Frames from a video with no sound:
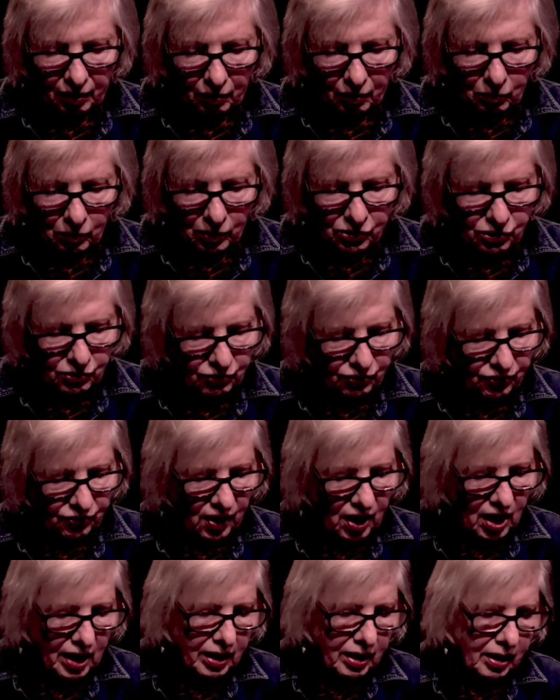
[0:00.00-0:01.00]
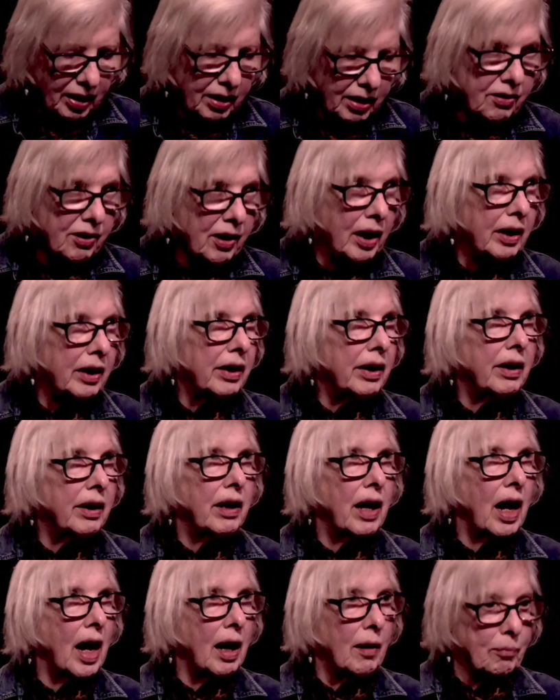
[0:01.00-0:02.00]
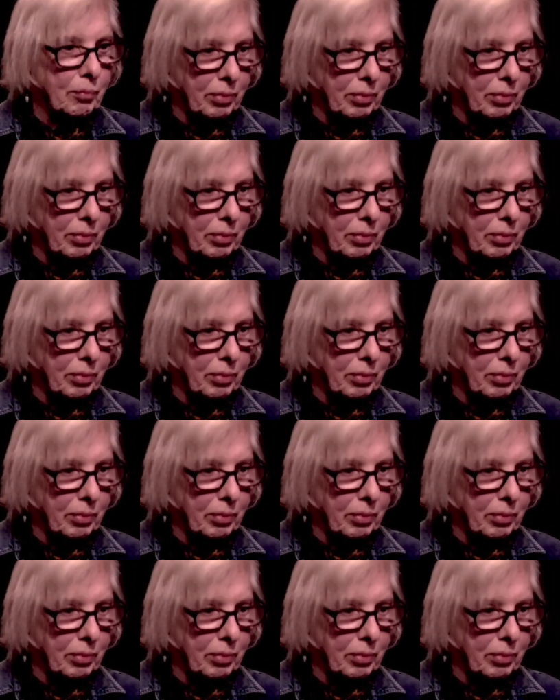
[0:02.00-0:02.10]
was finally taking a nap.